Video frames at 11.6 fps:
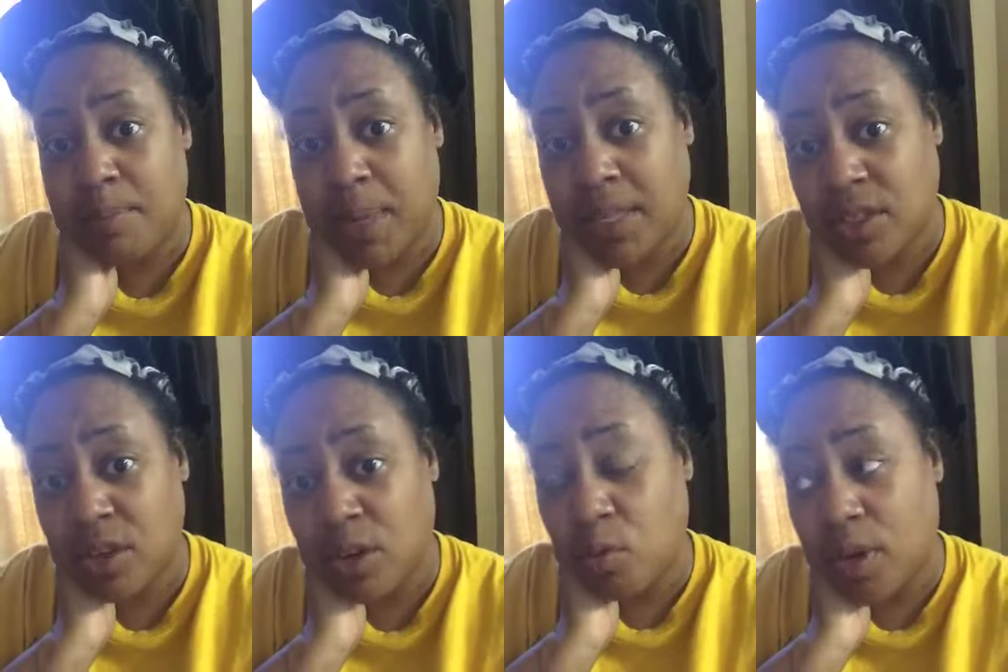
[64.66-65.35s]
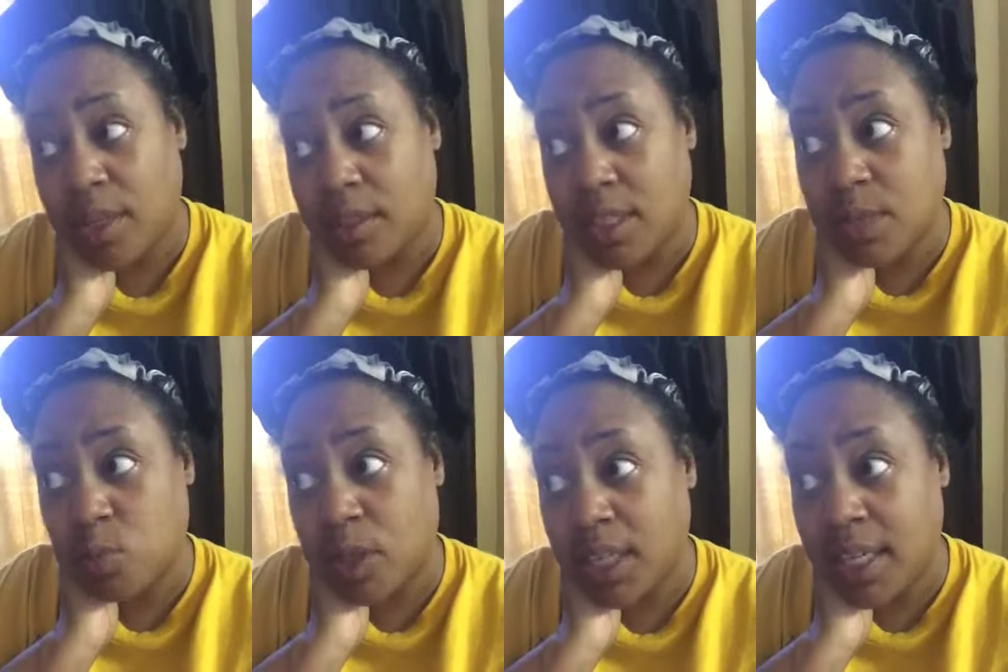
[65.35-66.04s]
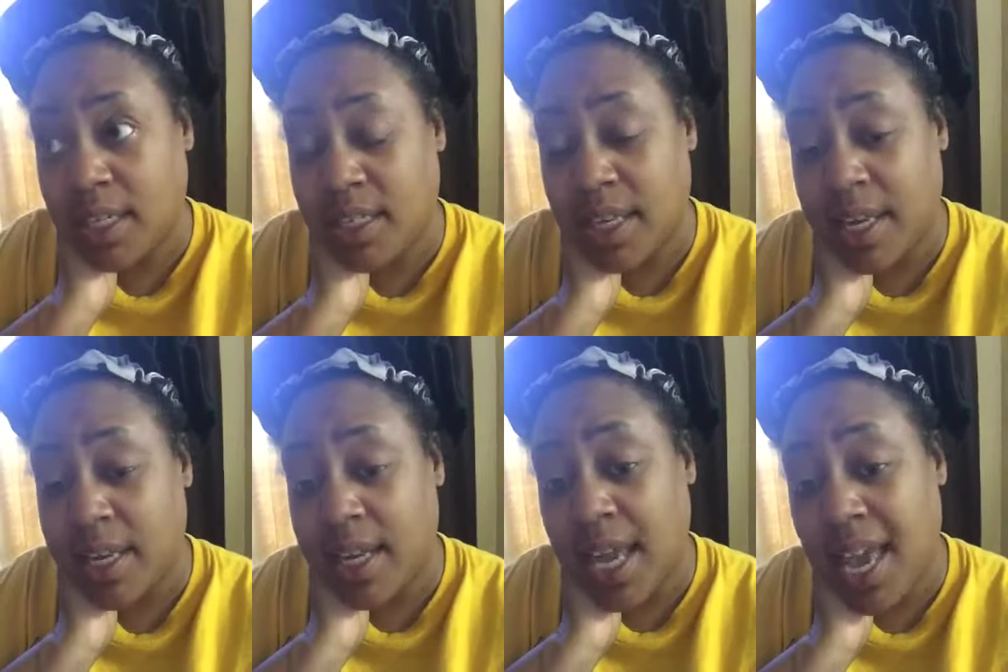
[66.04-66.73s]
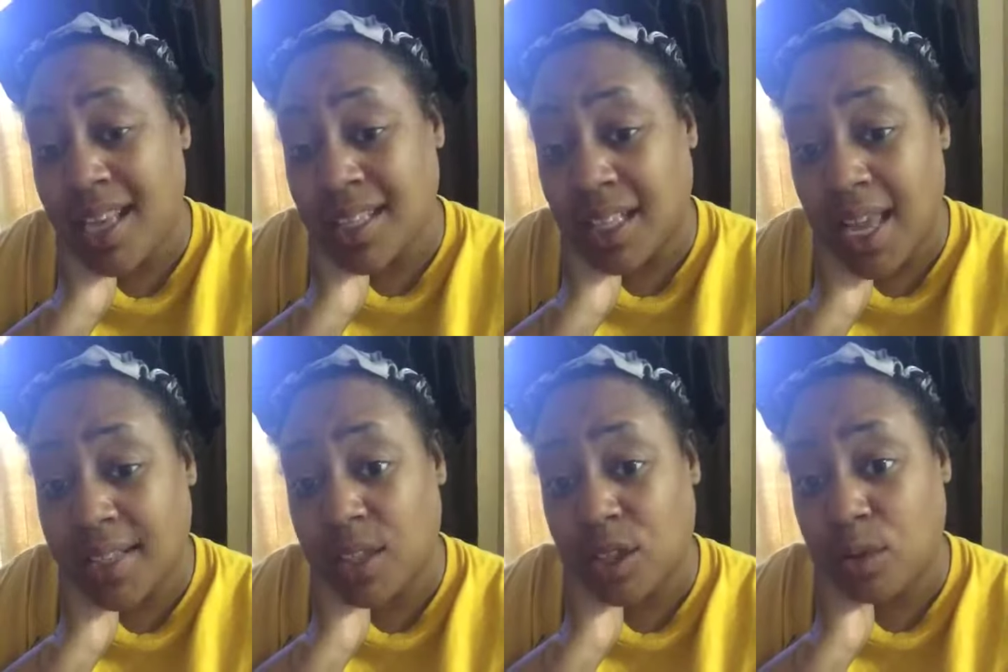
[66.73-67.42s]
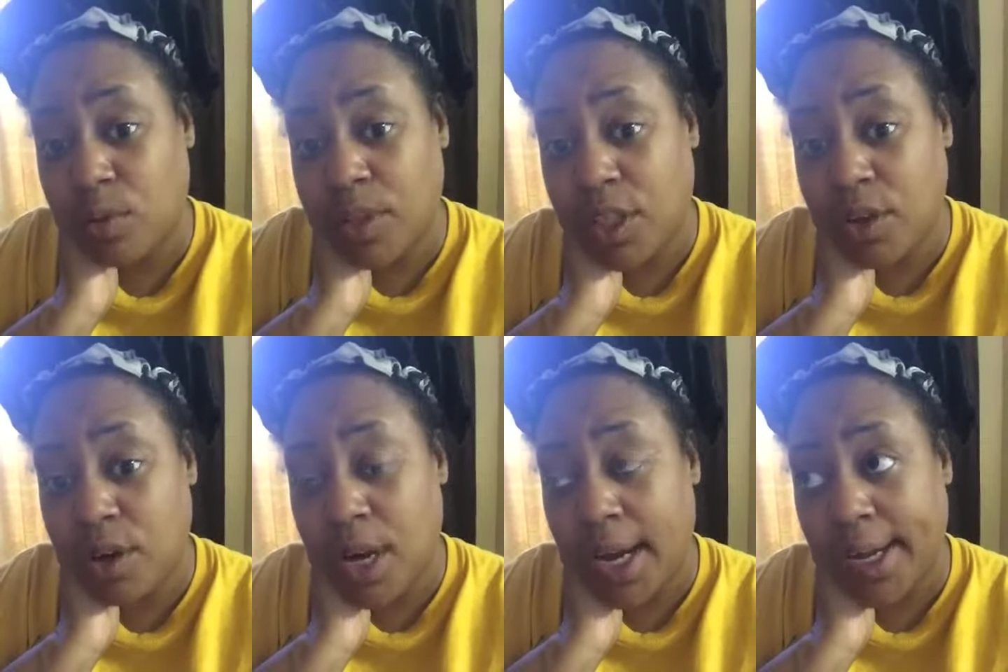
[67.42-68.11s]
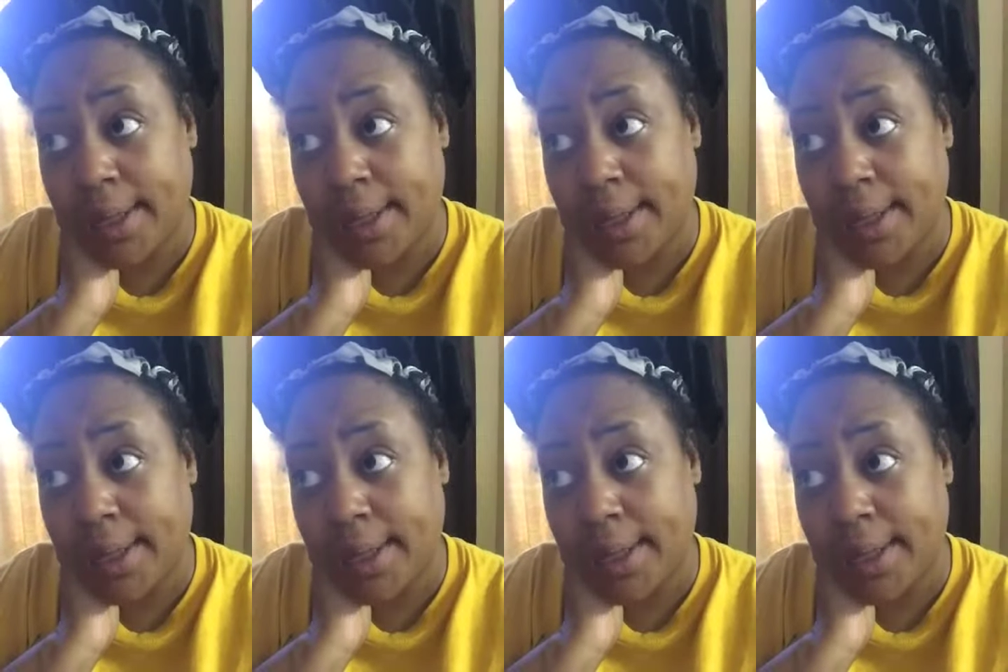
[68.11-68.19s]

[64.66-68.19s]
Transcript: based on what this one lady said, it has a lot to do with your